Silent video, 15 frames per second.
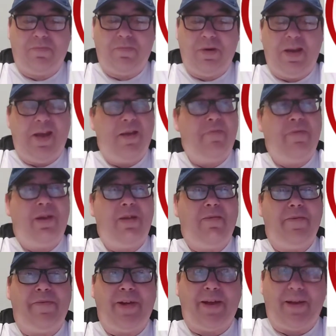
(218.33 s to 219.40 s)
Yeah, give him
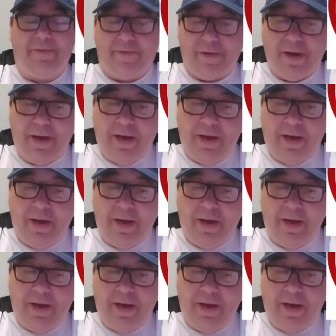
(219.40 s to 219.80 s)
a 5.